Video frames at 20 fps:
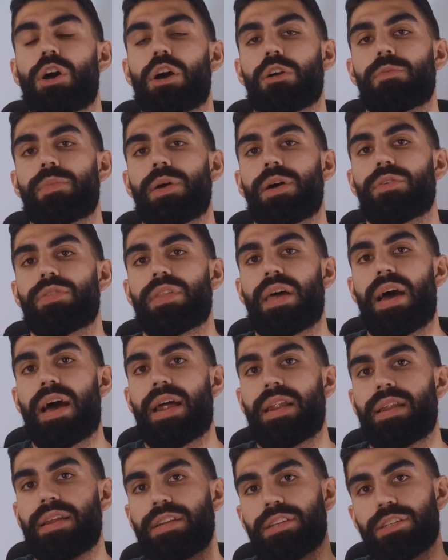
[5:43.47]
talk about
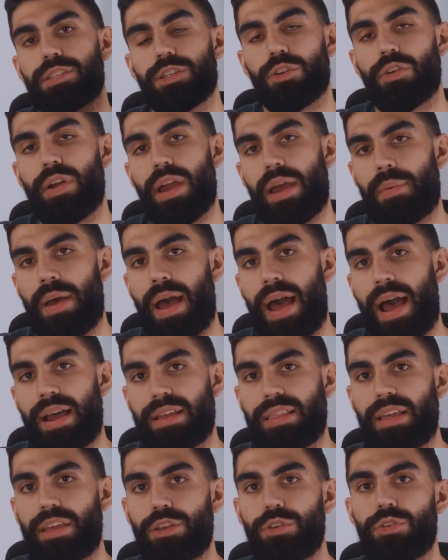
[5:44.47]
that Instagram
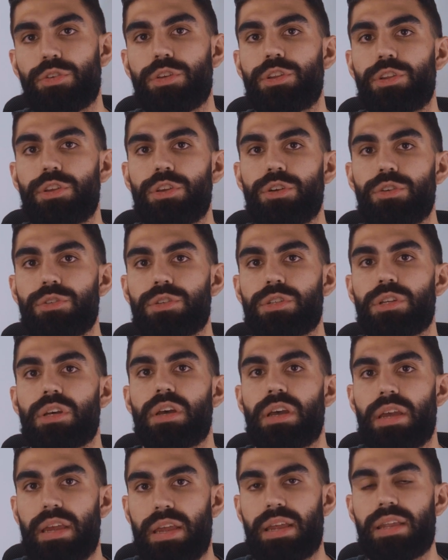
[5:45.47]
hack that you can use
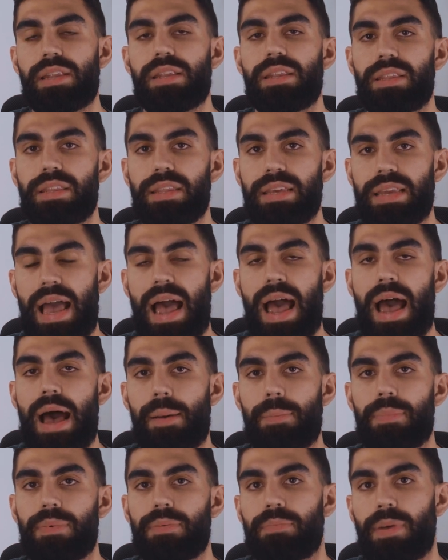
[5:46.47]
in the
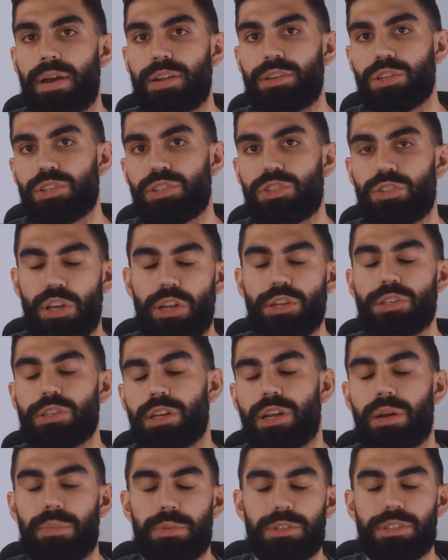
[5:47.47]
app by just changing
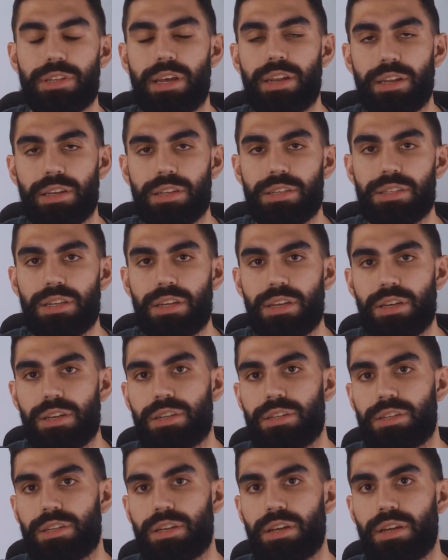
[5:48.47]
a couple settings
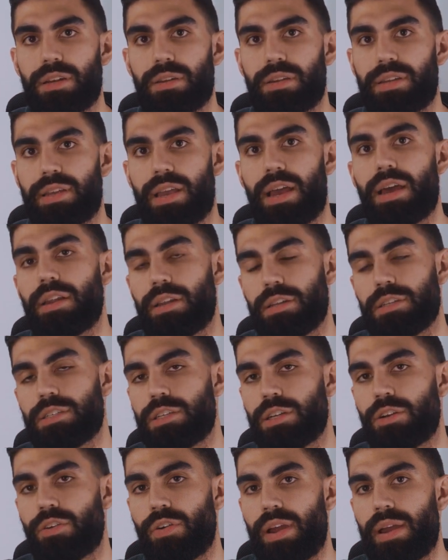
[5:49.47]
to get
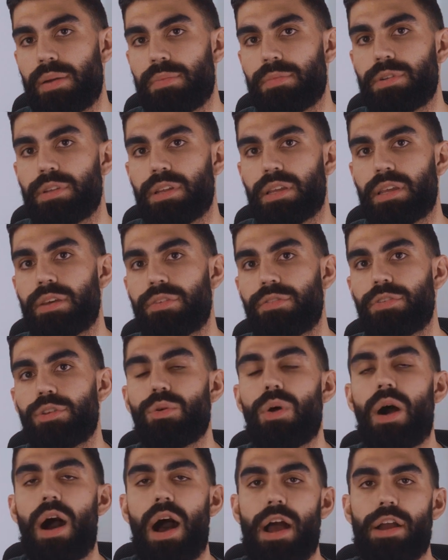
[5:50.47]
Instagram to give
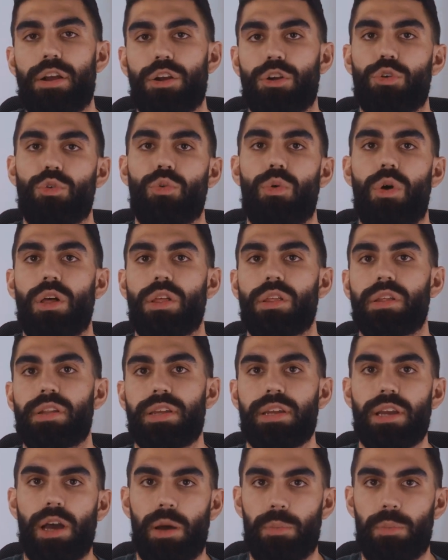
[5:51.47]
you higher quality